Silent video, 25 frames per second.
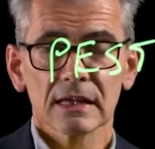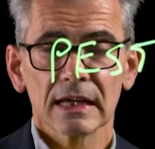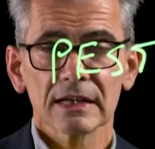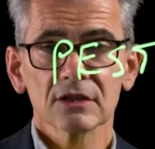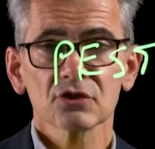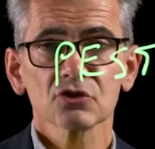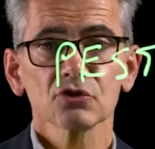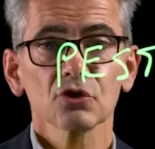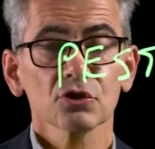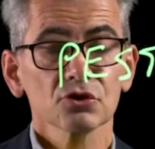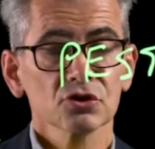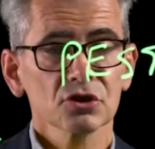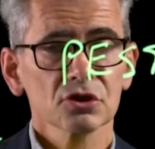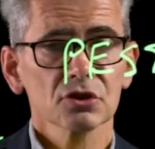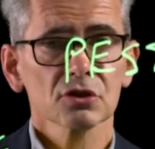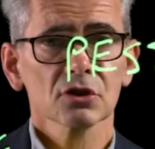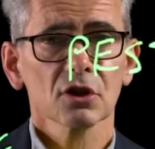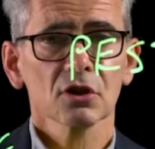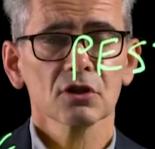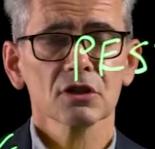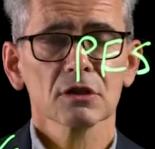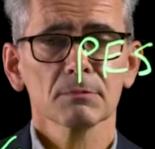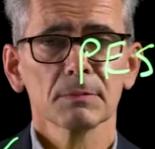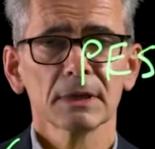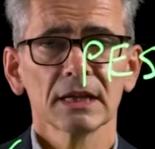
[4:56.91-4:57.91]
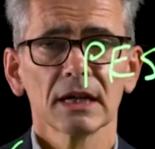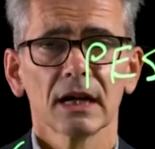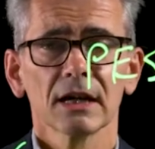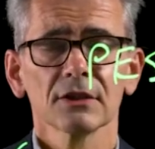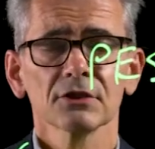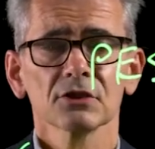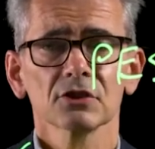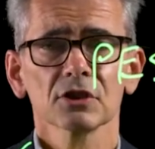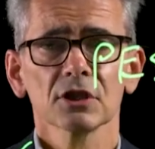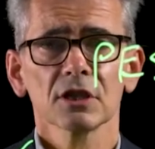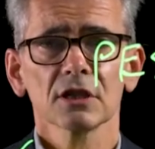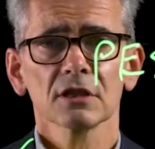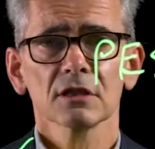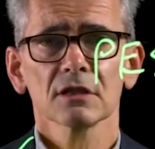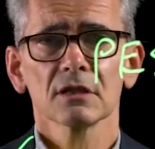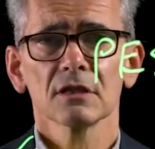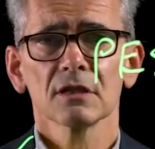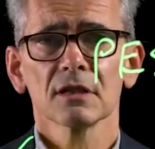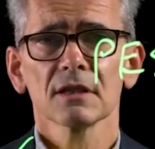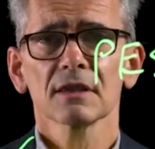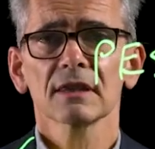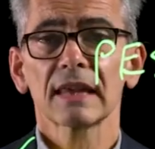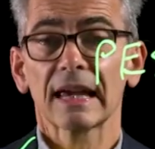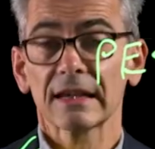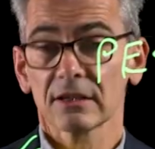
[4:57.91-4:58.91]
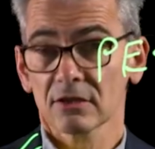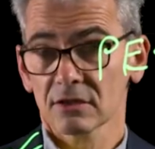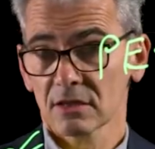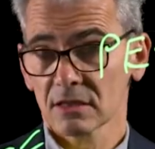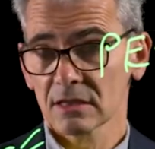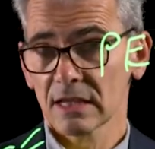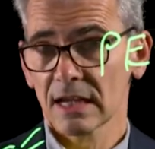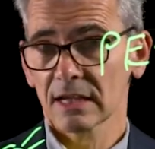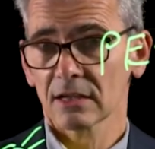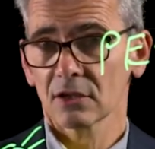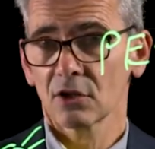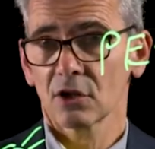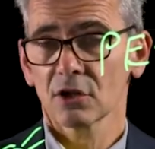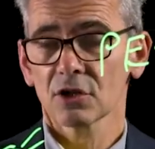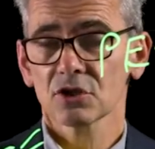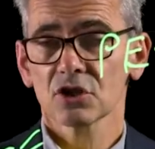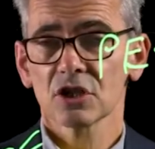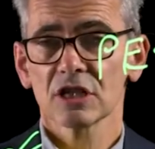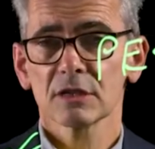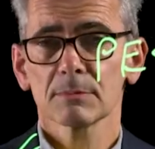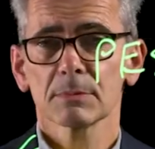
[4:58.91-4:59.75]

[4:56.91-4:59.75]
it's not just going to be uncertain thanks to technologies,